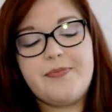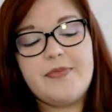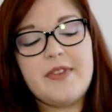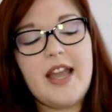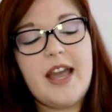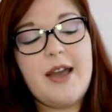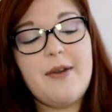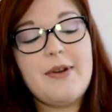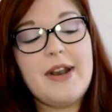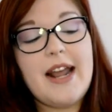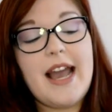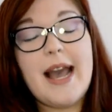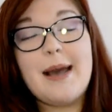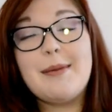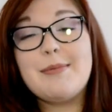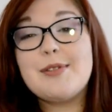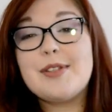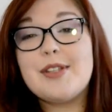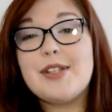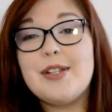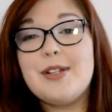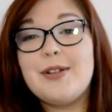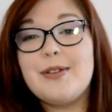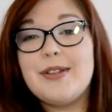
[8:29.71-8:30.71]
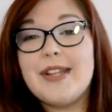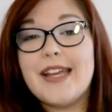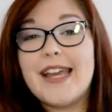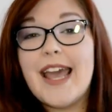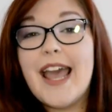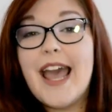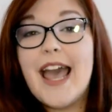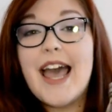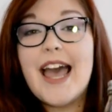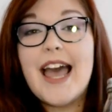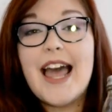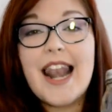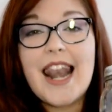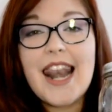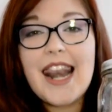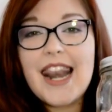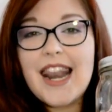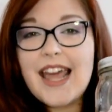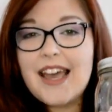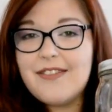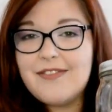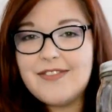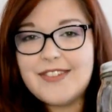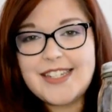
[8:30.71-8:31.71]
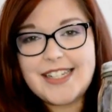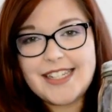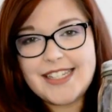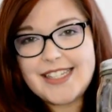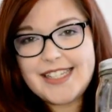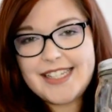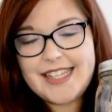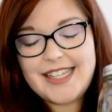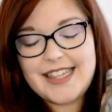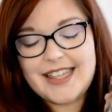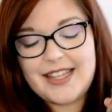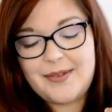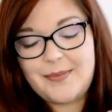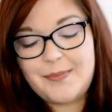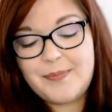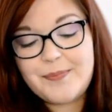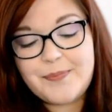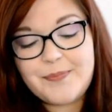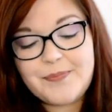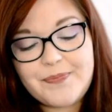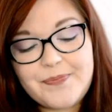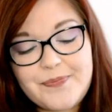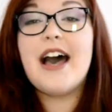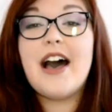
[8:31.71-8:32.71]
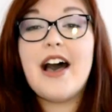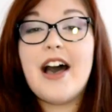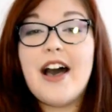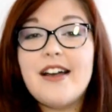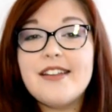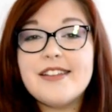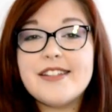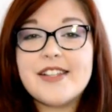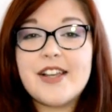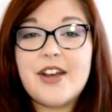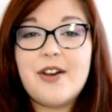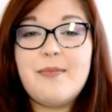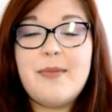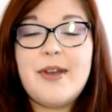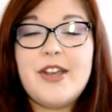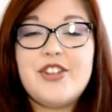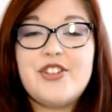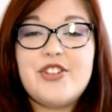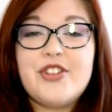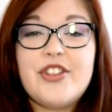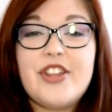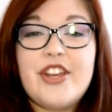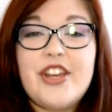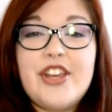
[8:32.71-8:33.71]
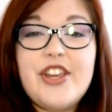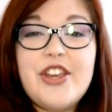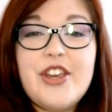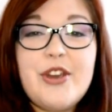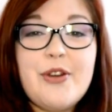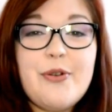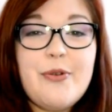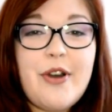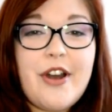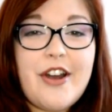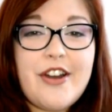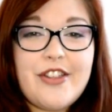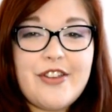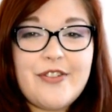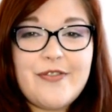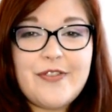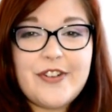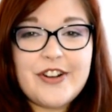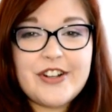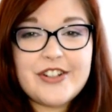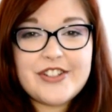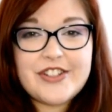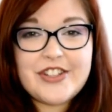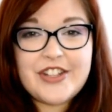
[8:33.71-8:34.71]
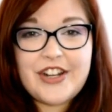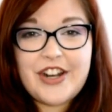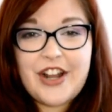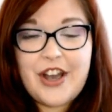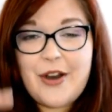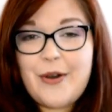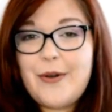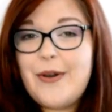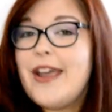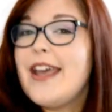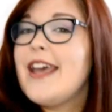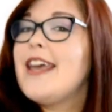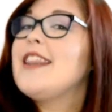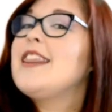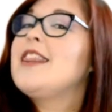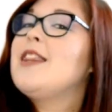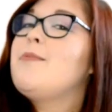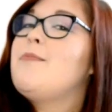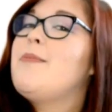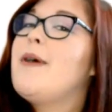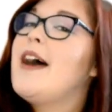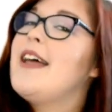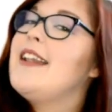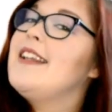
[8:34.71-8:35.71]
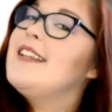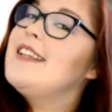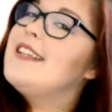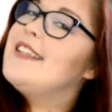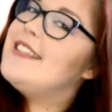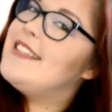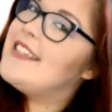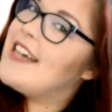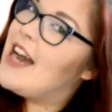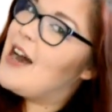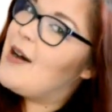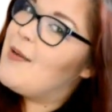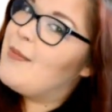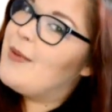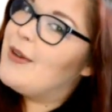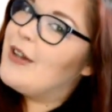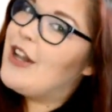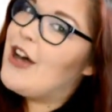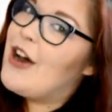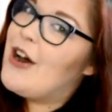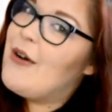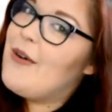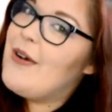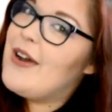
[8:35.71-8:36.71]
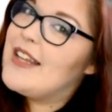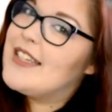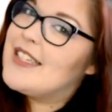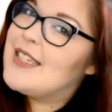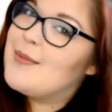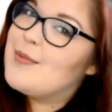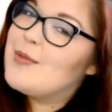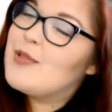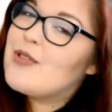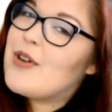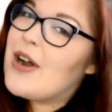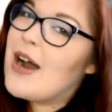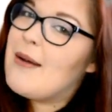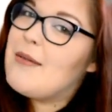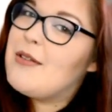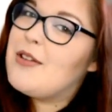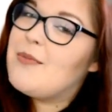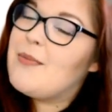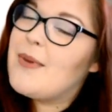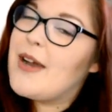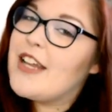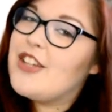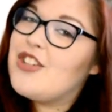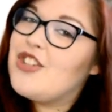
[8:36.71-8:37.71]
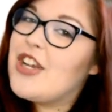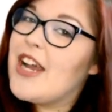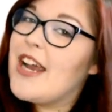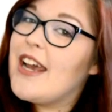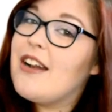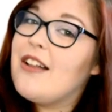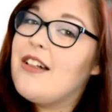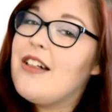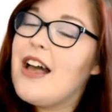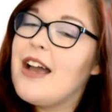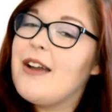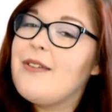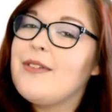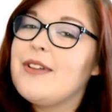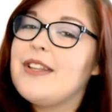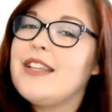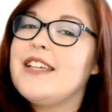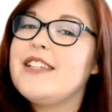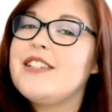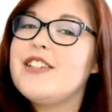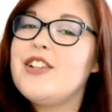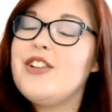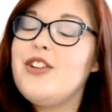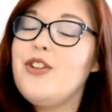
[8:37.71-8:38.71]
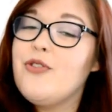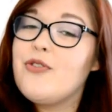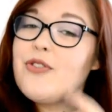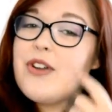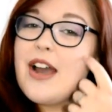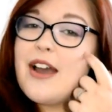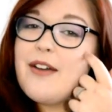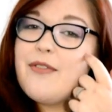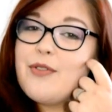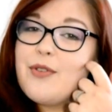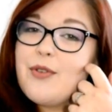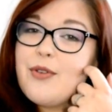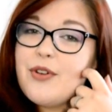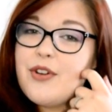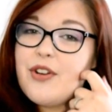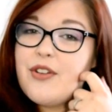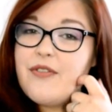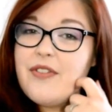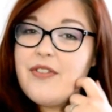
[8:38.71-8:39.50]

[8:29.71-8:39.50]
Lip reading: I would absolutely love to see them. Also, make sure that you are the first to know. Hit the button down below and subscribe to my channel. I release a new Craft Corner